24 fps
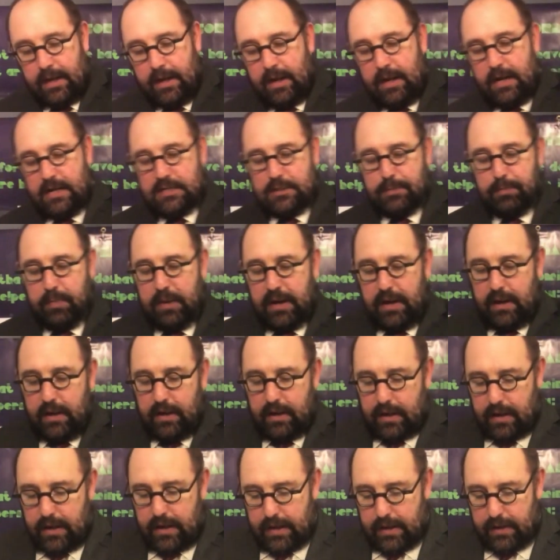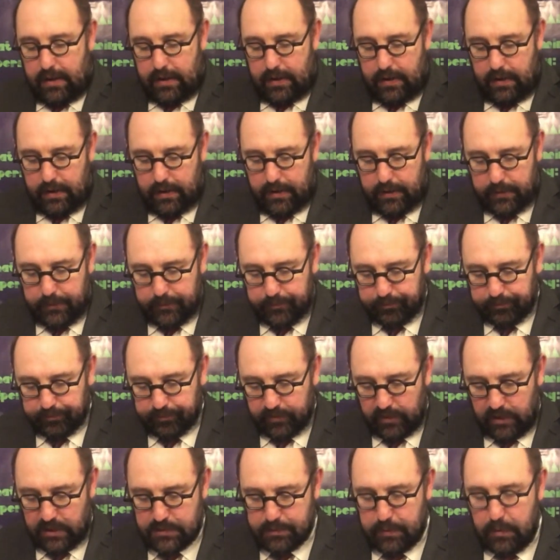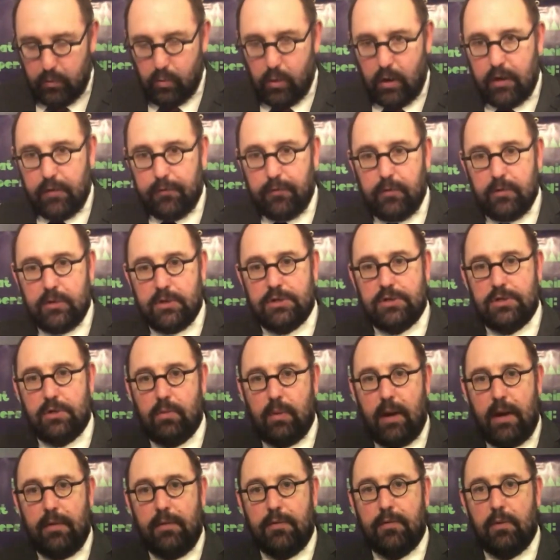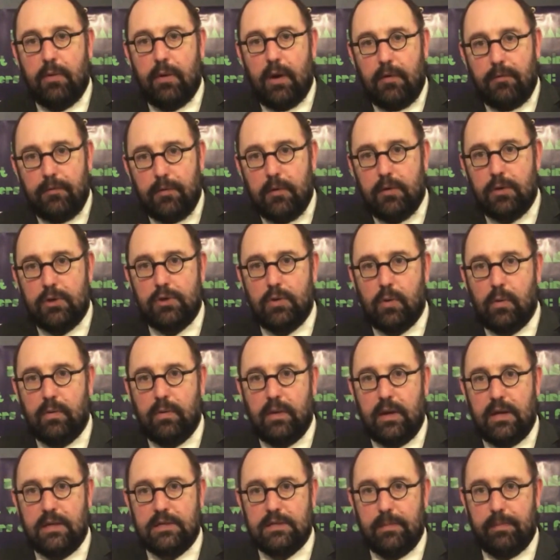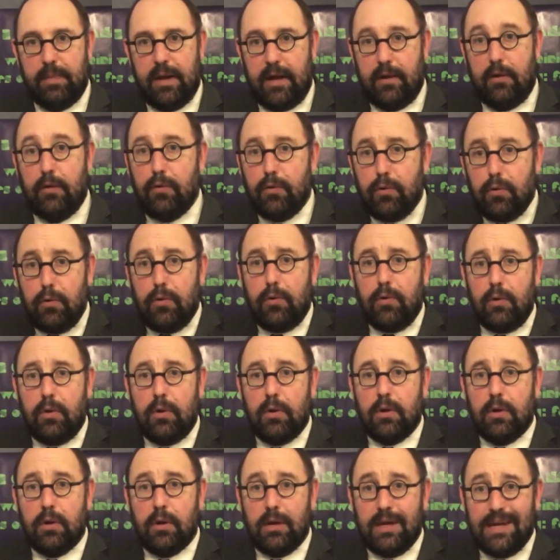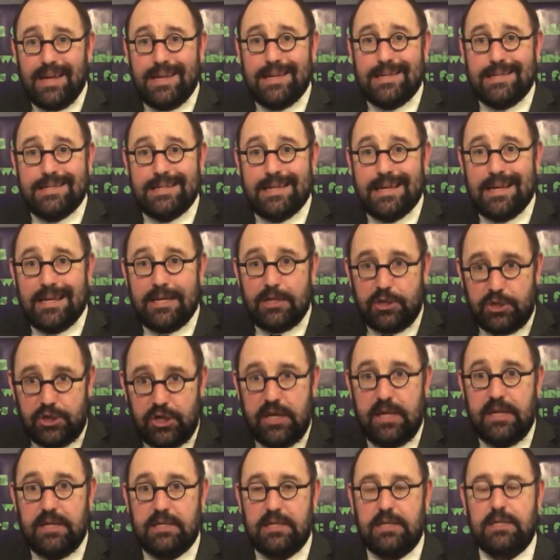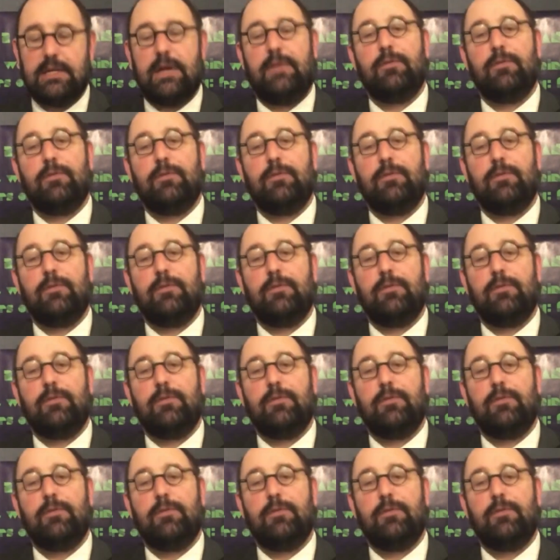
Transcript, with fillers: It's been, uh, it's been wonderful just to run through a few short things about who is Jesus.